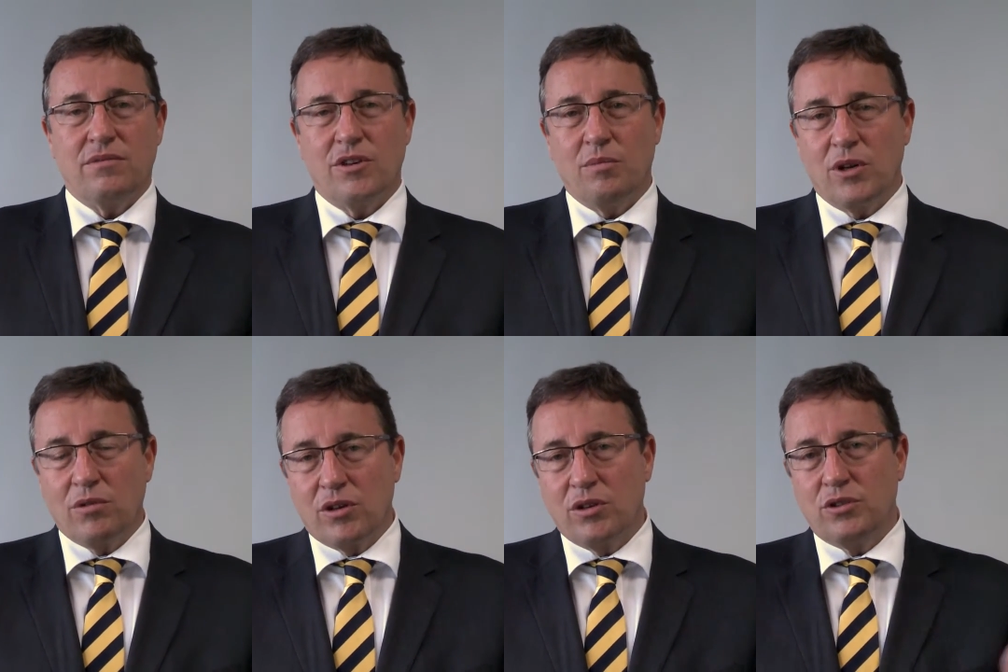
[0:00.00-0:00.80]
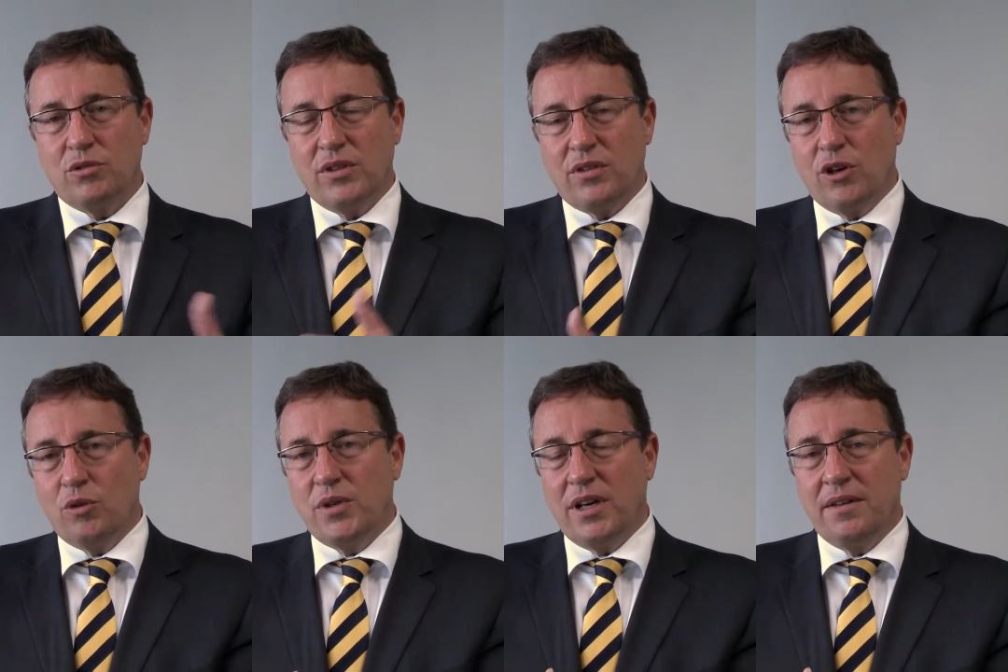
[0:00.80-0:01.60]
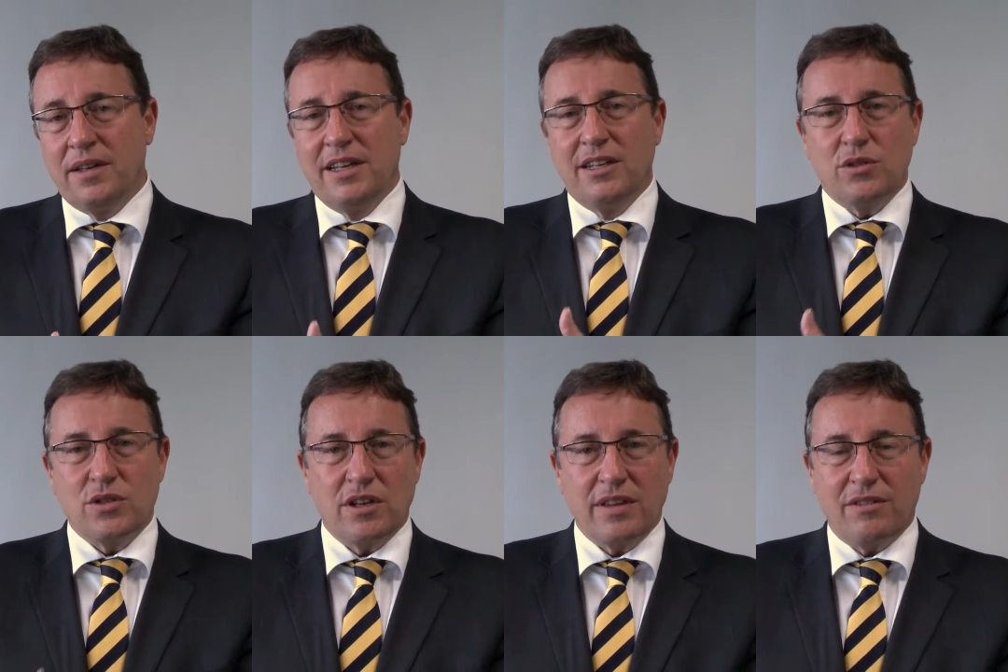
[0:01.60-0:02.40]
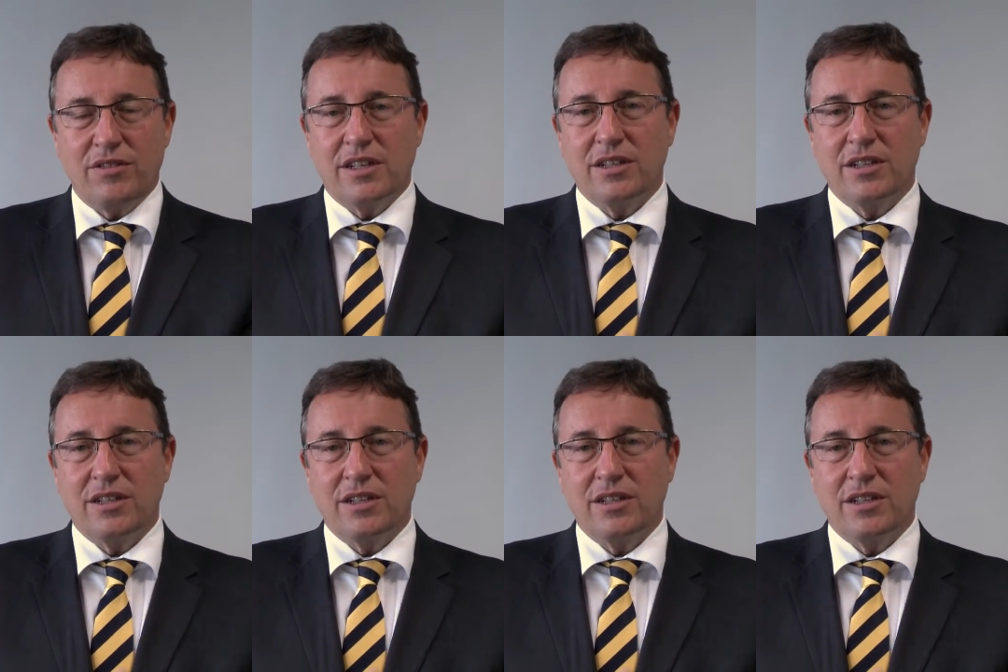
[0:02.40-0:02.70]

from Morocco to Ethiopia to South Africa